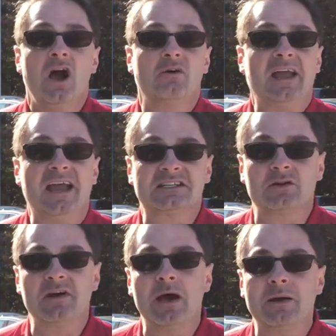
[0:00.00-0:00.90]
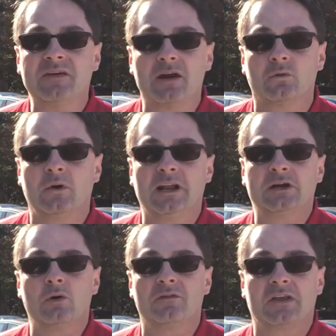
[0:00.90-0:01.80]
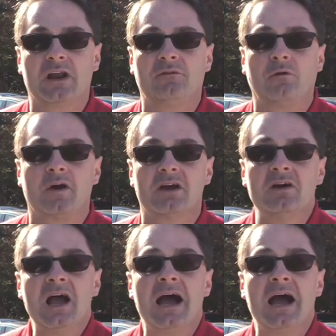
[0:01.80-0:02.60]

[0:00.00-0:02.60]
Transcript: Okay, so now I've got a really cool video for you.